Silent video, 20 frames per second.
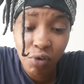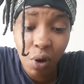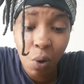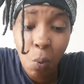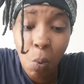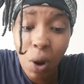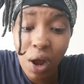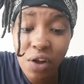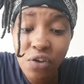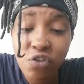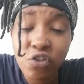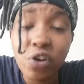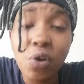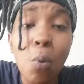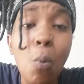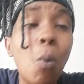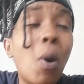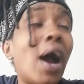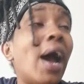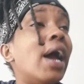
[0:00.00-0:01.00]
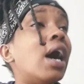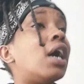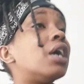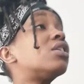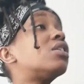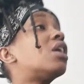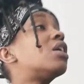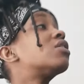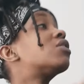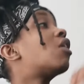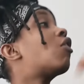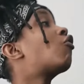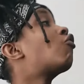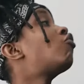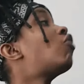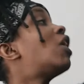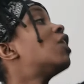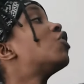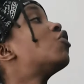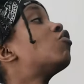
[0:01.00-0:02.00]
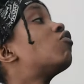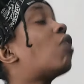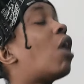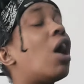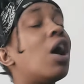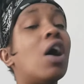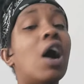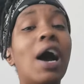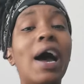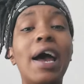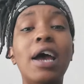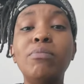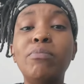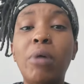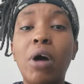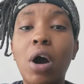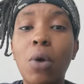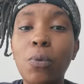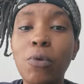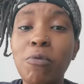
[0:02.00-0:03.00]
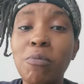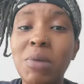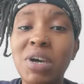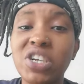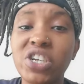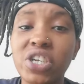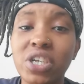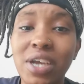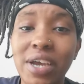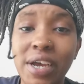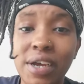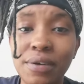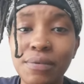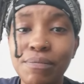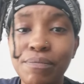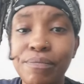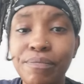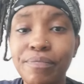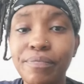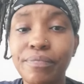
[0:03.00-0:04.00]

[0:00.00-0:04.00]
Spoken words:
I'm wondering why our sons are running around Hyde Park with my shit.